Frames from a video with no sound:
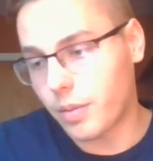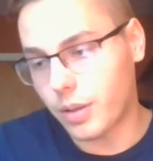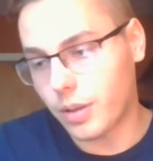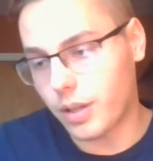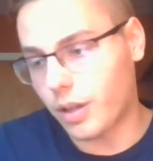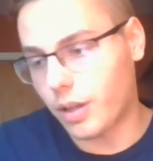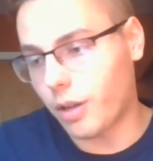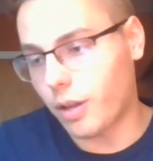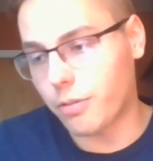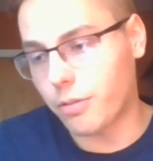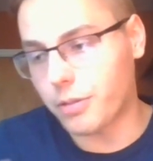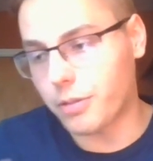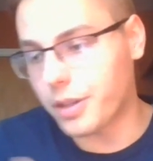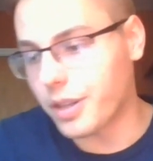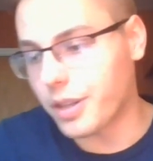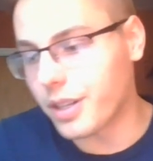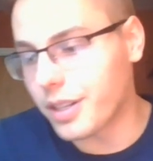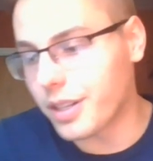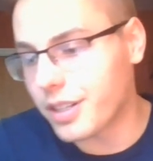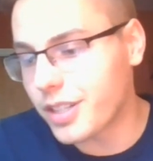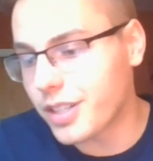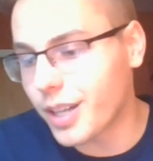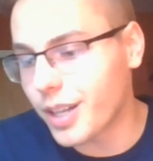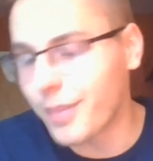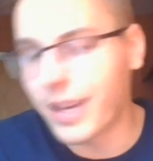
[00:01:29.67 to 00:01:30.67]
read the
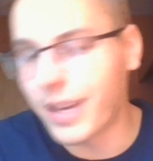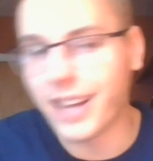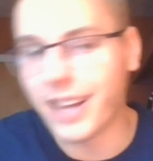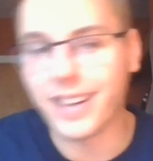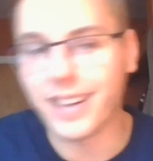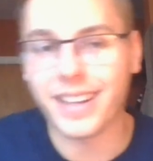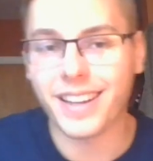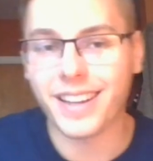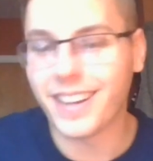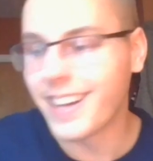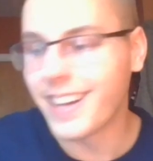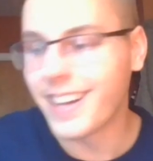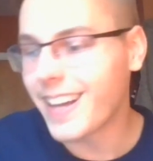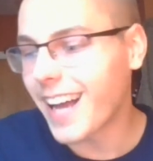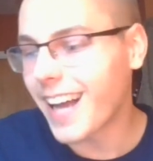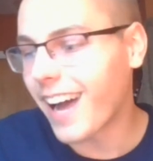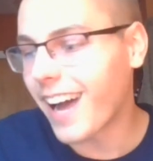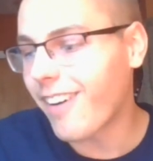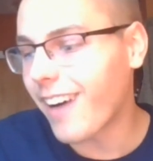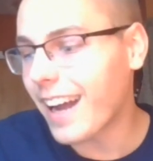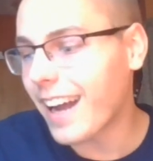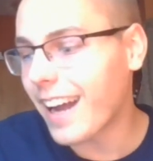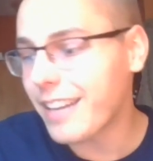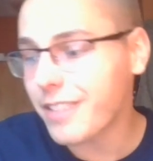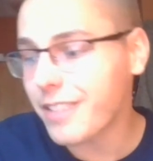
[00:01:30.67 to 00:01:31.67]
subheading, How
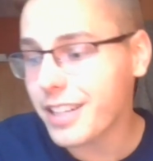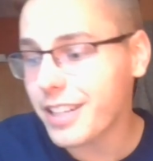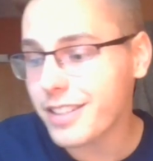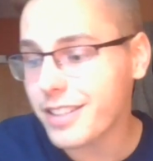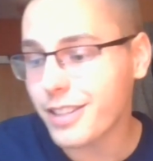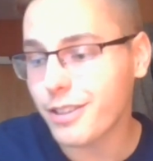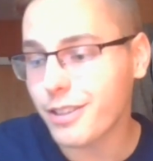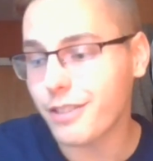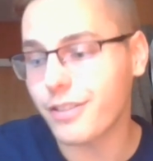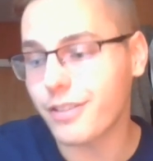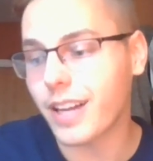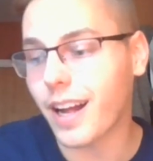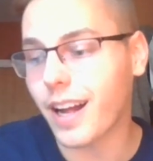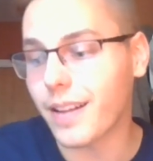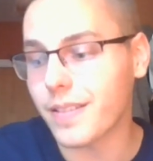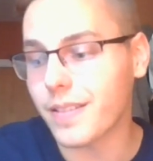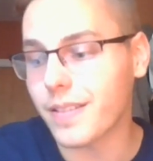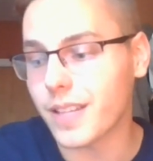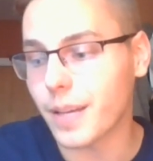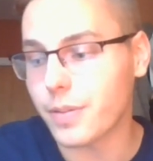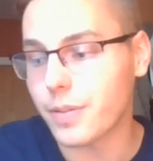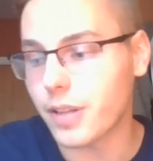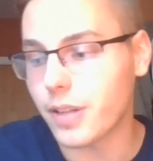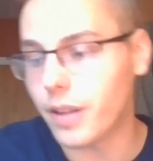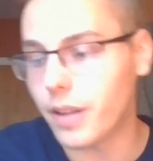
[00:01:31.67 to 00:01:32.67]
Ayn Rand's Theory of
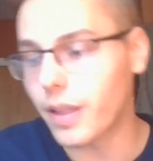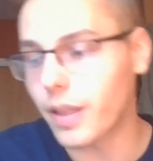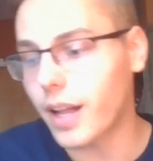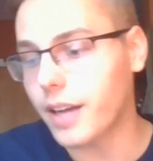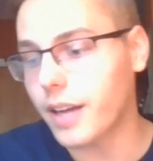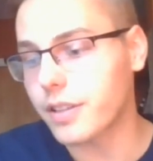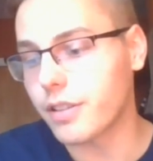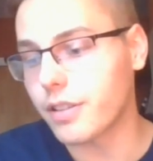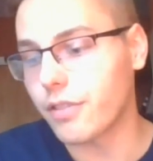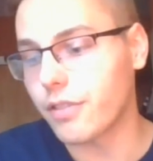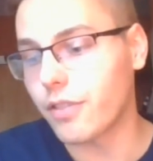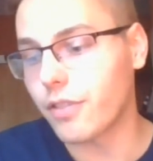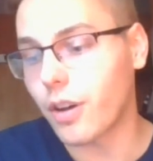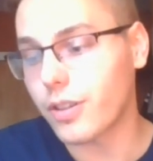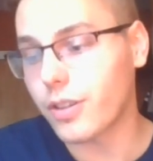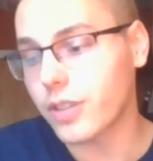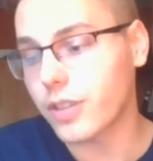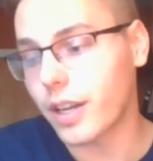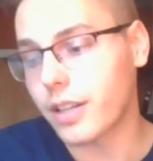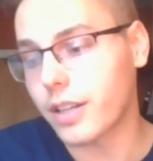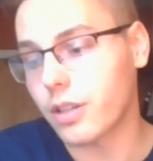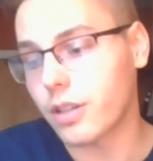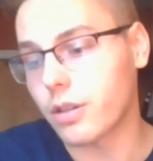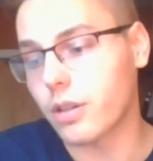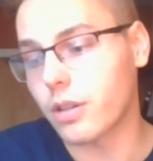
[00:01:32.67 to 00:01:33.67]
Concepts Unlocks the False
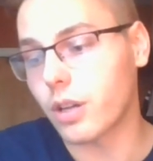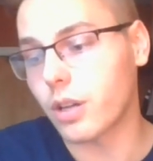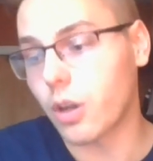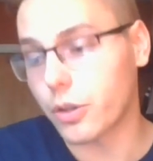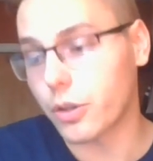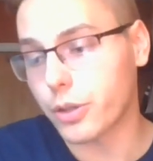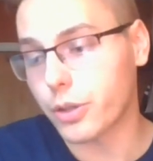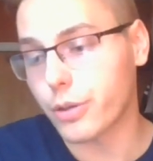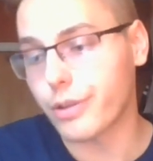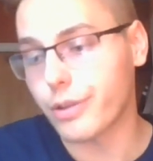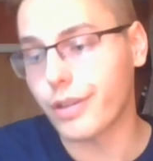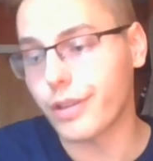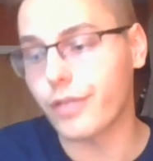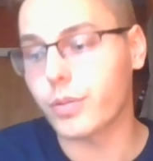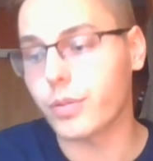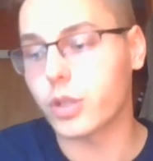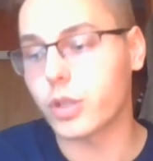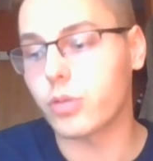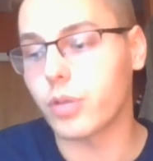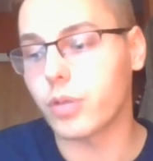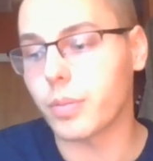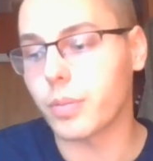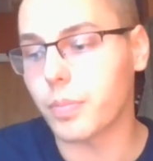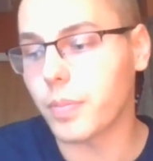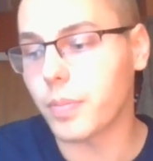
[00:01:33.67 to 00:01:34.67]
Alternative
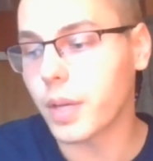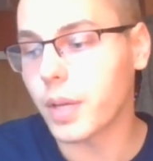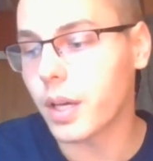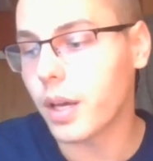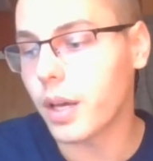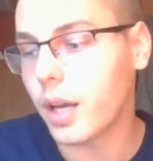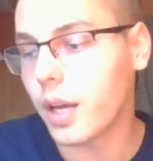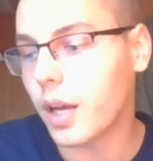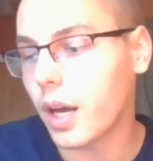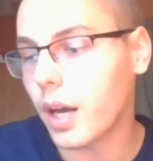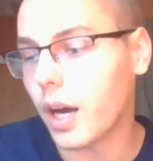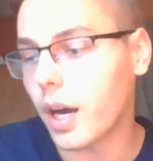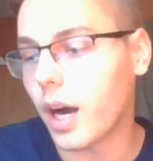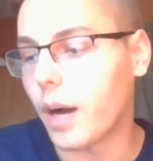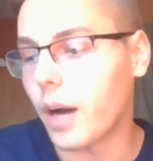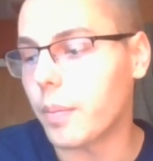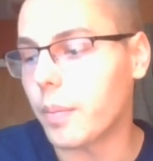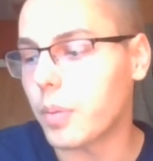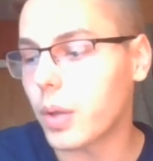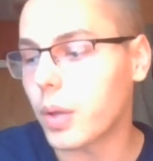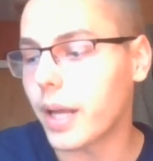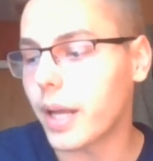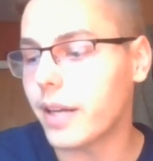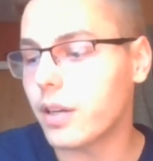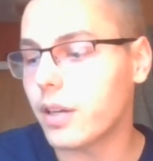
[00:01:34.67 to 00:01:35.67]
Between
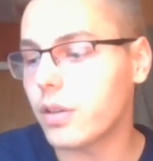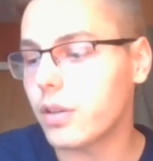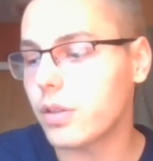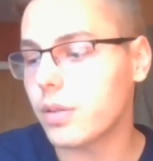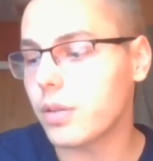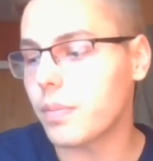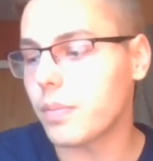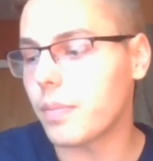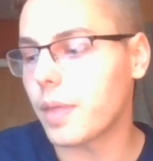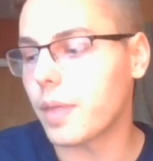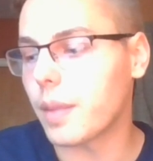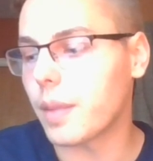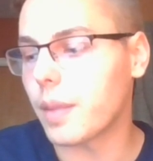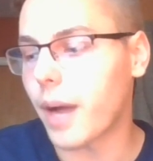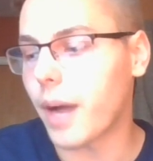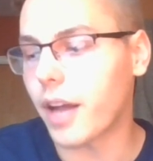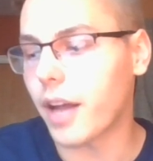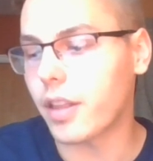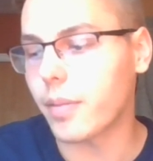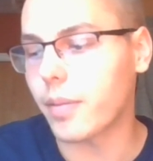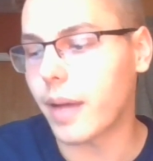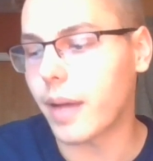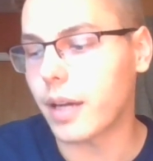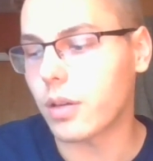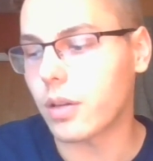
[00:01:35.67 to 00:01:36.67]
Plato's
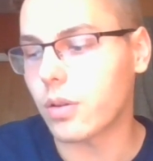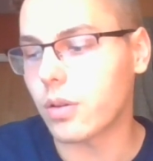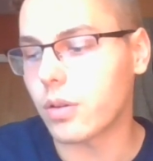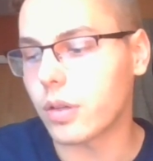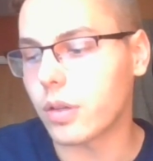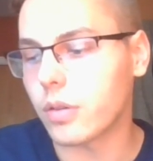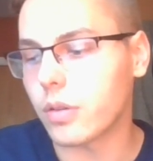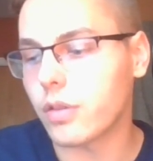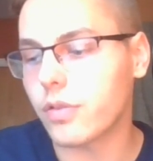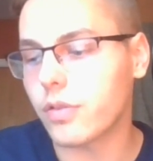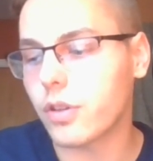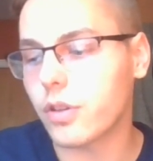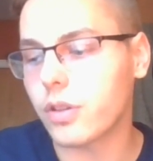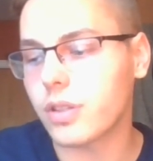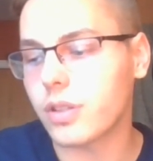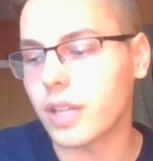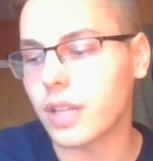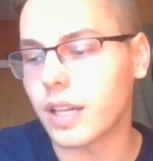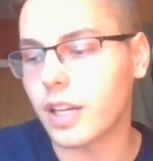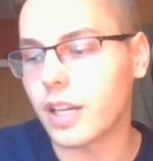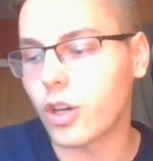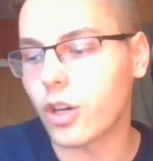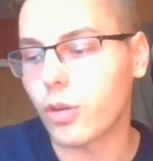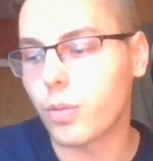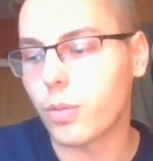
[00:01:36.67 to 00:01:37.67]
Mathematical Universe and
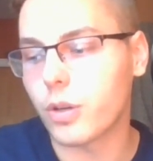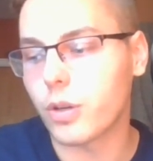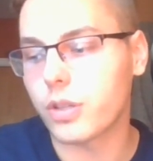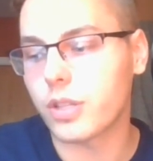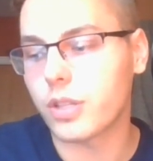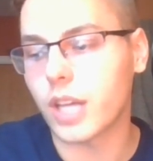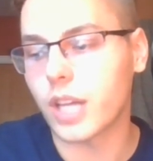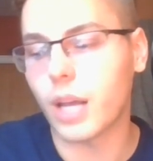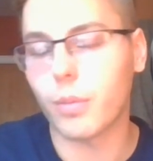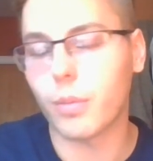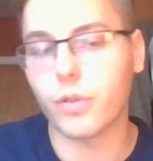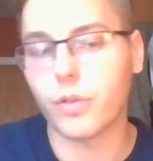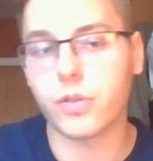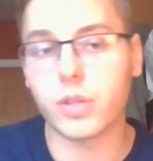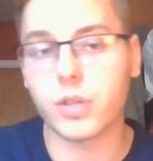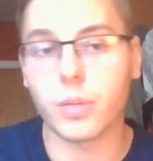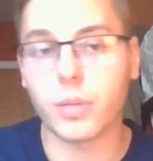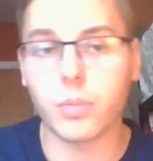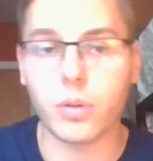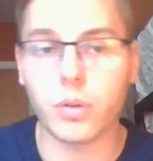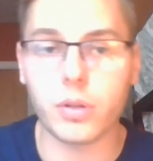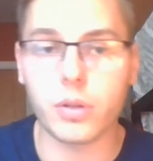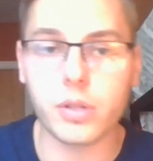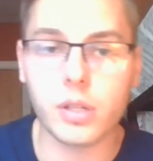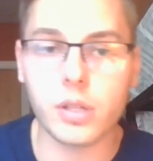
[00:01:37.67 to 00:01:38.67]
Hilbert's Game of
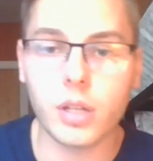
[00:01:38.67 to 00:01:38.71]
Symbols.